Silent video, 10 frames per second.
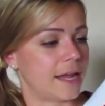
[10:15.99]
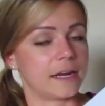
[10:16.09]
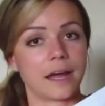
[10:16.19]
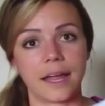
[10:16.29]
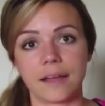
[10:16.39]

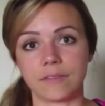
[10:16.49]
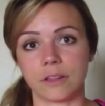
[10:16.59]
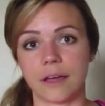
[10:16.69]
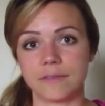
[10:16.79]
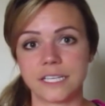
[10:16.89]
and I
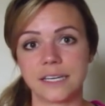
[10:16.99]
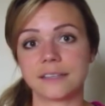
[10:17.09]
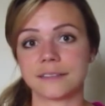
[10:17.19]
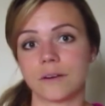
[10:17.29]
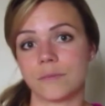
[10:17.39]
have loved it
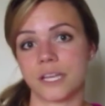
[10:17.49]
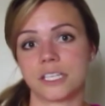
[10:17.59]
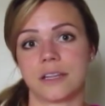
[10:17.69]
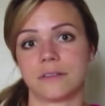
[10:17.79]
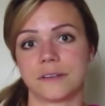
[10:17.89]
so
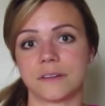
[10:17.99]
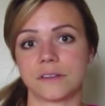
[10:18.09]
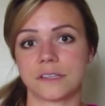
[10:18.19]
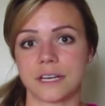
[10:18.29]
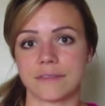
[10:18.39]
much and the
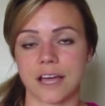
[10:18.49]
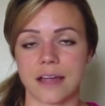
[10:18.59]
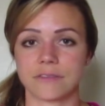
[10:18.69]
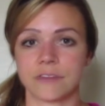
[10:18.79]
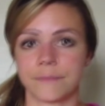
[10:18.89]
results that I've
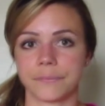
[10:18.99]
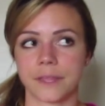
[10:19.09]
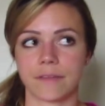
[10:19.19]
gotten from it.